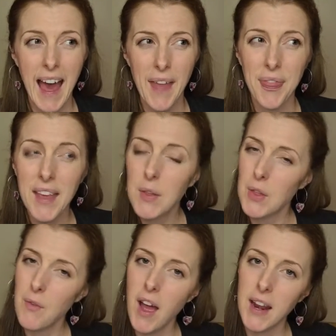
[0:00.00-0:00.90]
I think
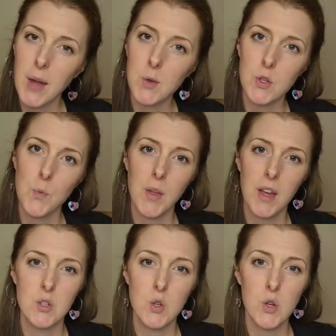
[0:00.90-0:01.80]
there are now some
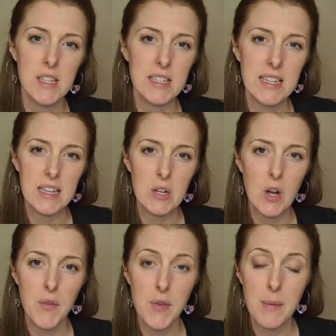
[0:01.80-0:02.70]
that are good in and
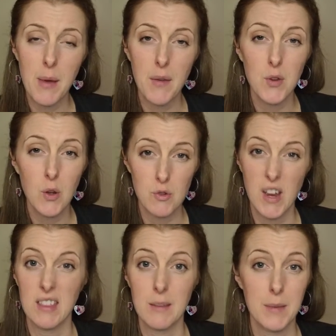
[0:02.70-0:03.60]
coffee, but I've not
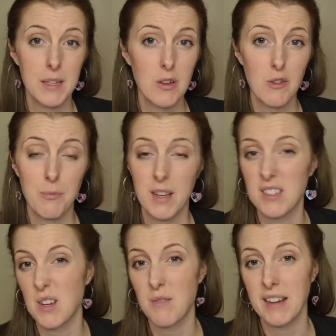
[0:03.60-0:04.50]
tried them myself
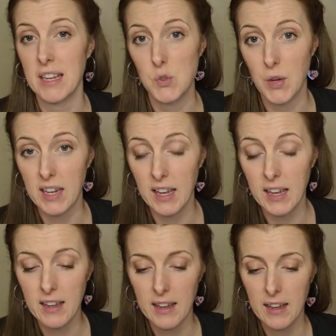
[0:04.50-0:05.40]
because I don't really drink
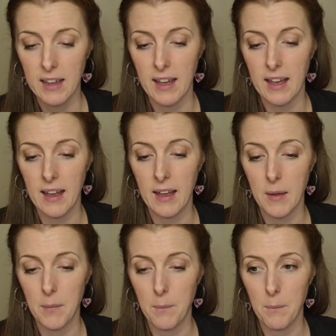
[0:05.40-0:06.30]
it.
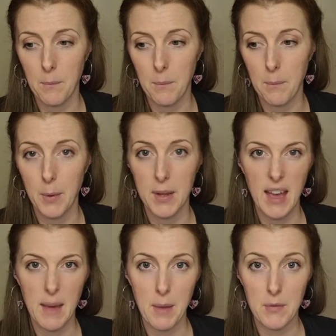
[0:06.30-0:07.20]
But
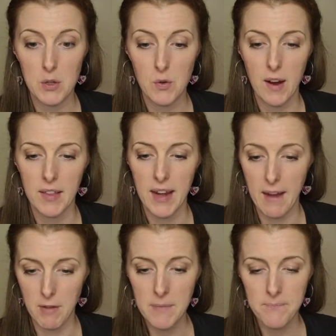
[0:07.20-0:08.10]
yeah, a bit of a trial and
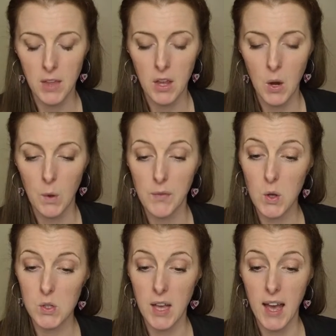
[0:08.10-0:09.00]
error. We've
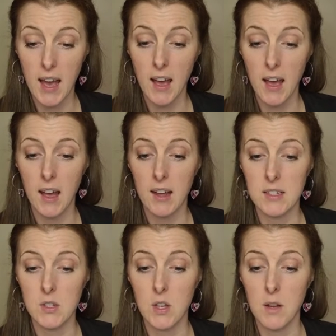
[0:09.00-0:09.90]
also had
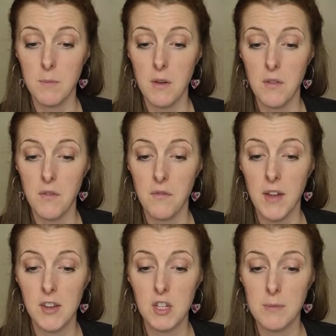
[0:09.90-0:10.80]
some
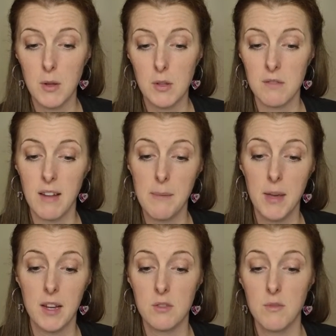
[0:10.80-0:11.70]
veggie mozzarella
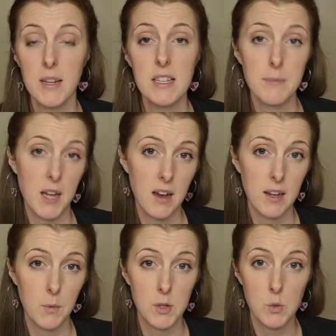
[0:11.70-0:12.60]
burgers from Linda
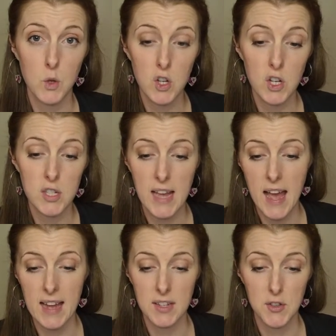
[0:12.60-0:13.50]
McCartney, which were good,
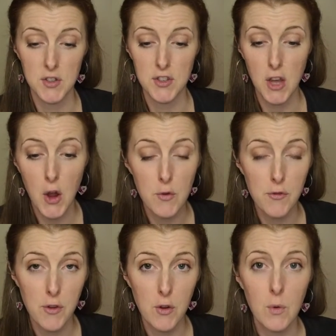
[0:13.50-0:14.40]
and
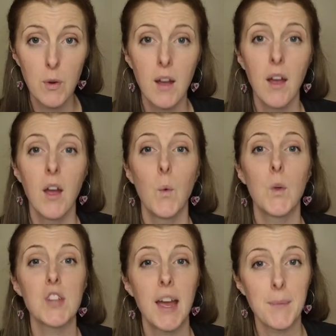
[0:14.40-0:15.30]
tofu,
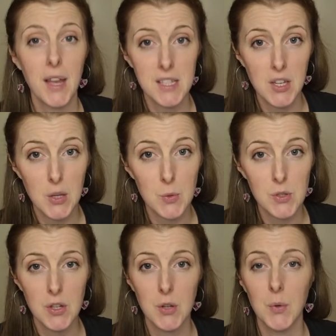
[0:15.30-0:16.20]
which I'm getting
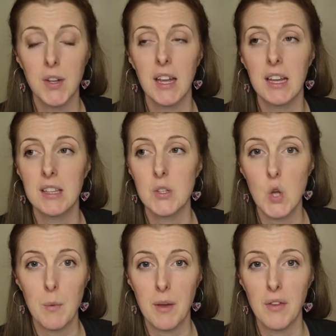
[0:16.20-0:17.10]
used to. It's
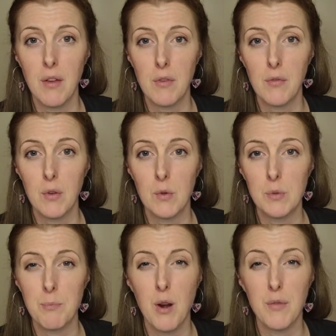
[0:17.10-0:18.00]
not my favourite
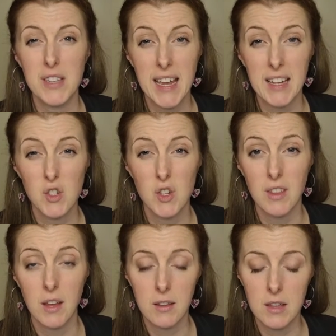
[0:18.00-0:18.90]
food, more of a texture
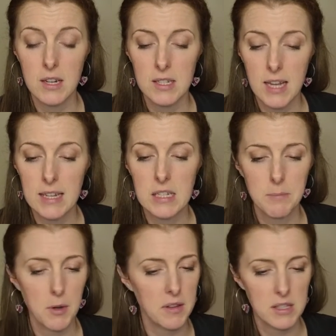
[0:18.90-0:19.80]
thing than a
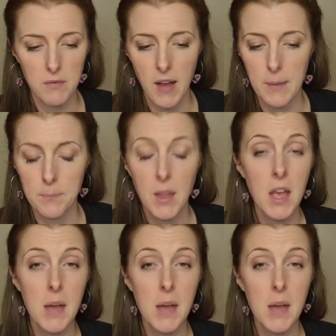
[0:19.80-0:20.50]
taste, but it's fine.